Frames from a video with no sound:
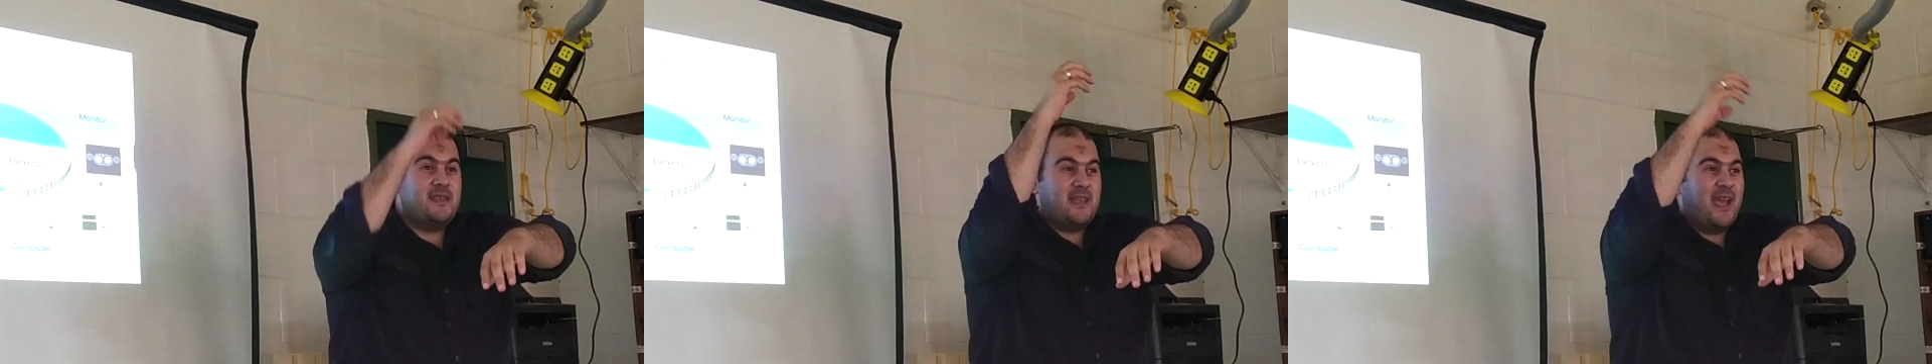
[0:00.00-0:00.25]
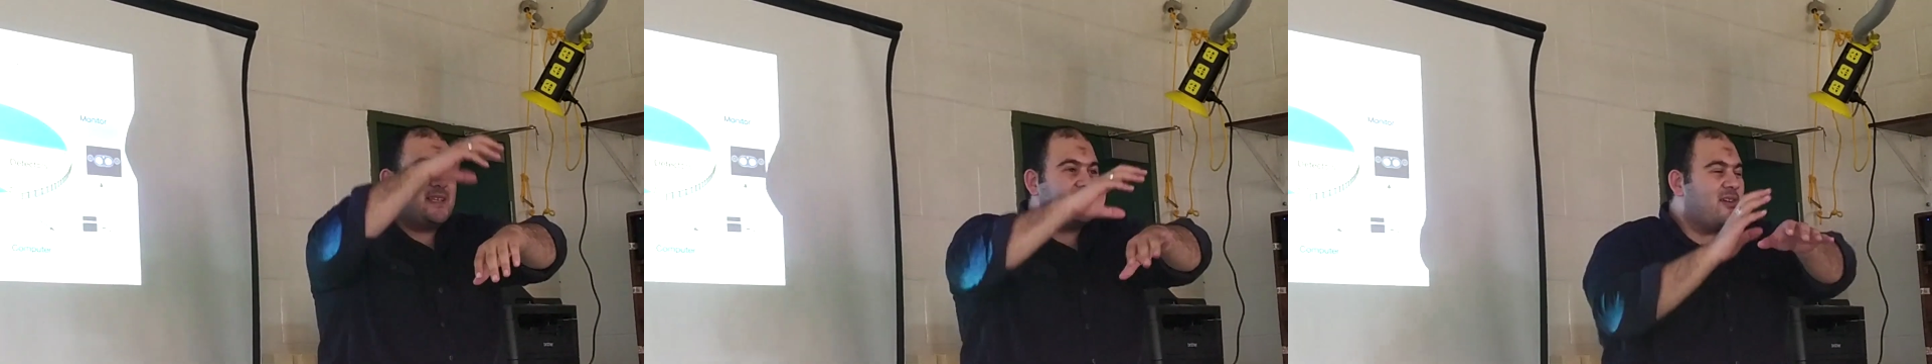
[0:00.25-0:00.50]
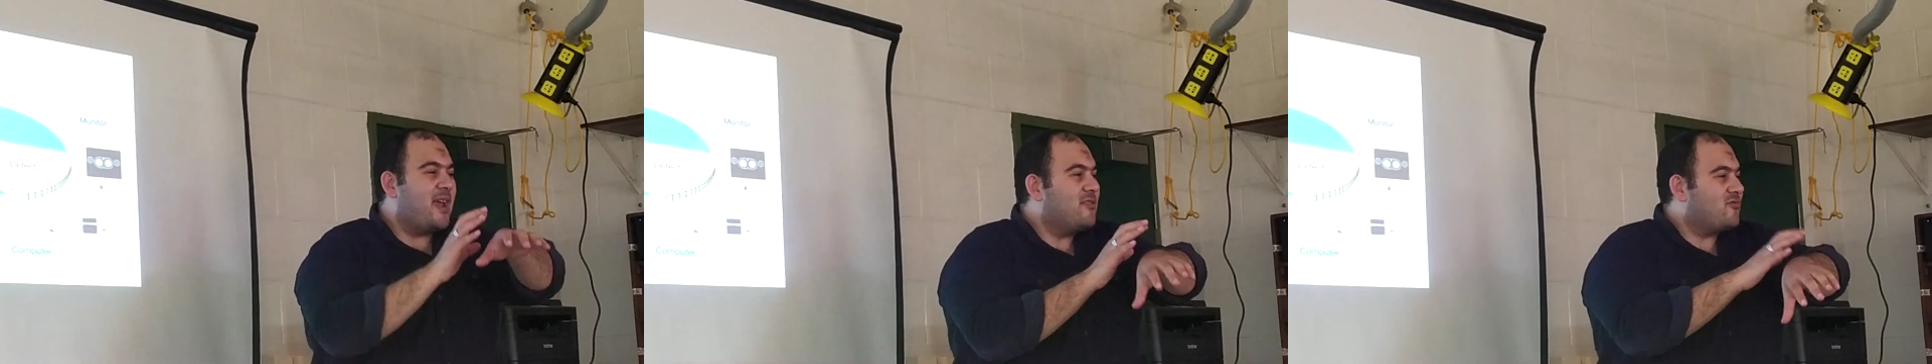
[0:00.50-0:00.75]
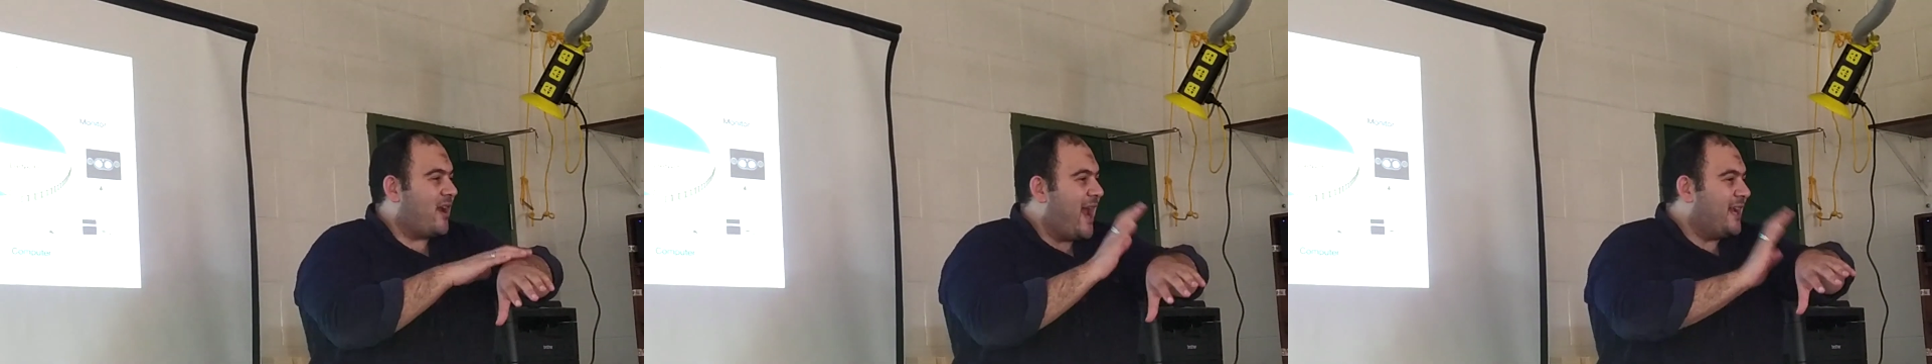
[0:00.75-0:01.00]
the X-ray
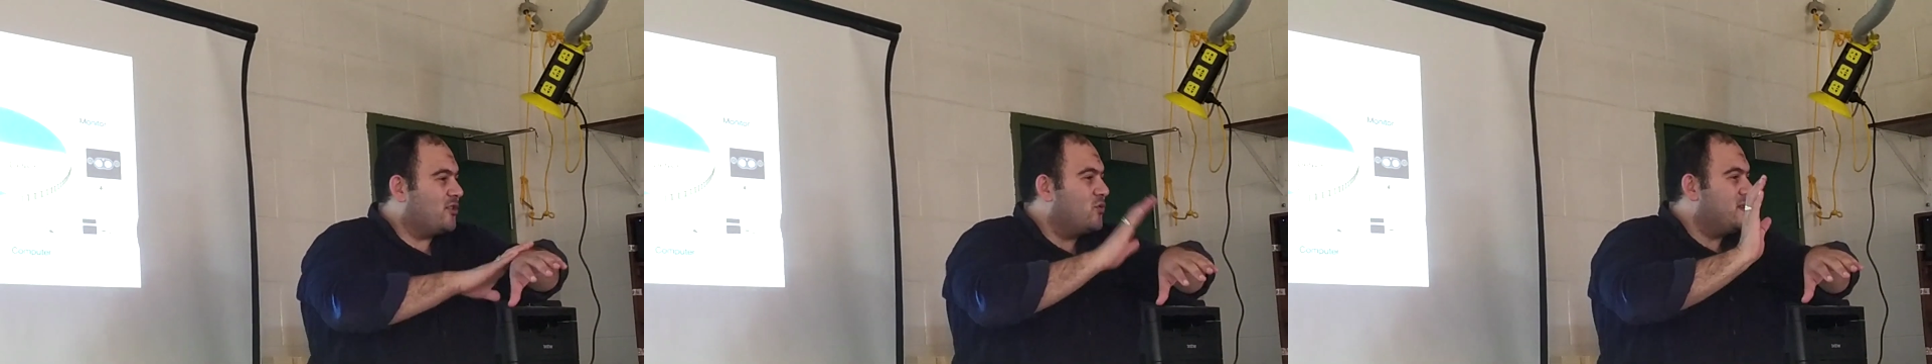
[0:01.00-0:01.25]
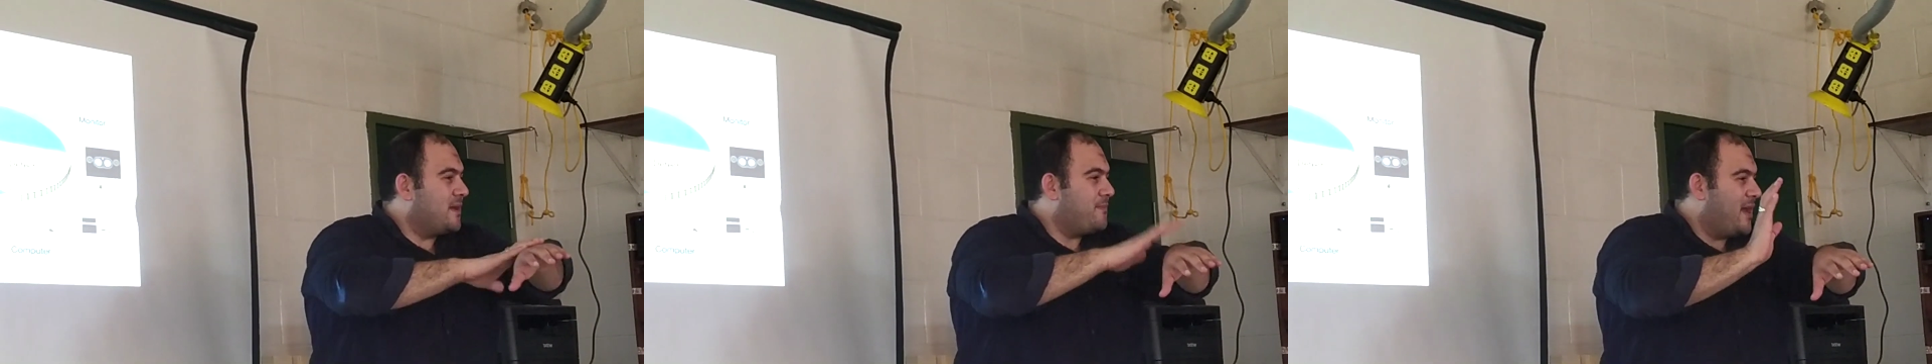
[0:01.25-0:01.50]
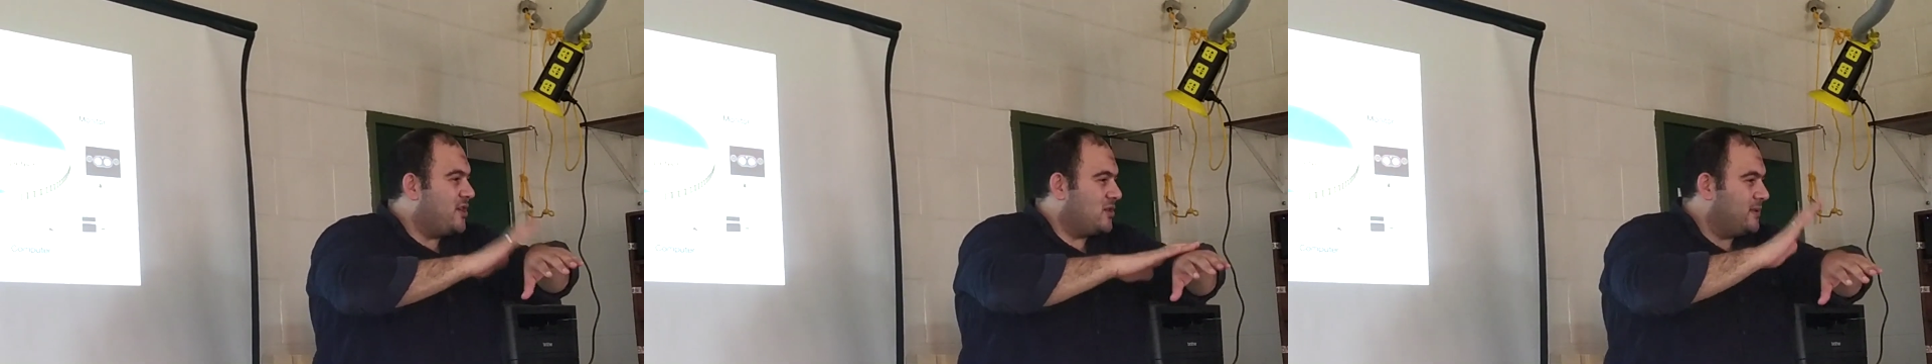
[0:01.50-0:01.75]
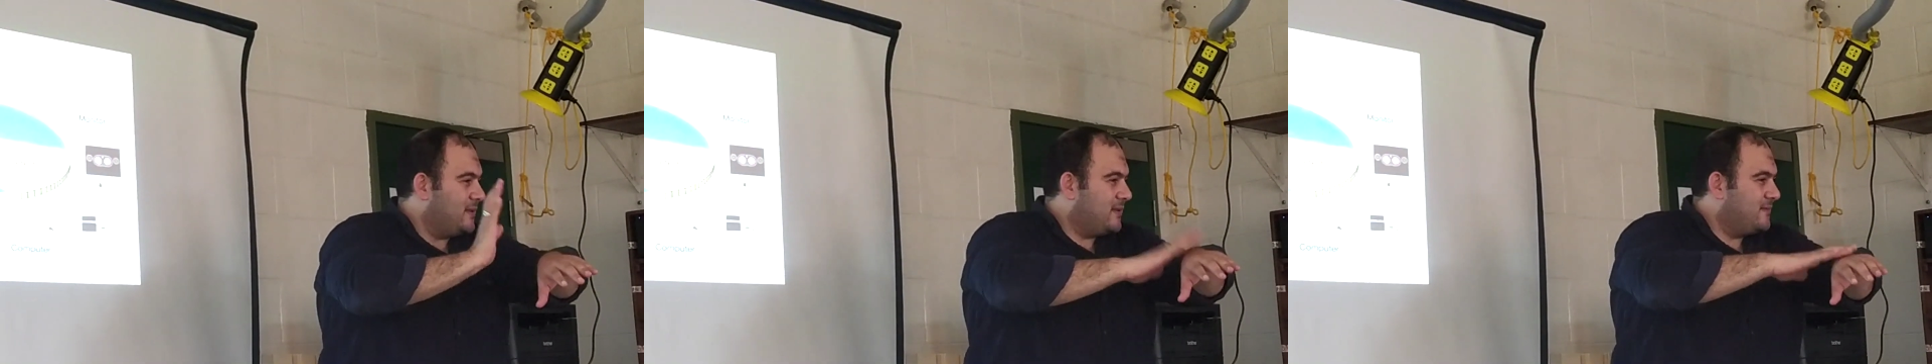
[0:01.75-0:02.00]
interact with the patient.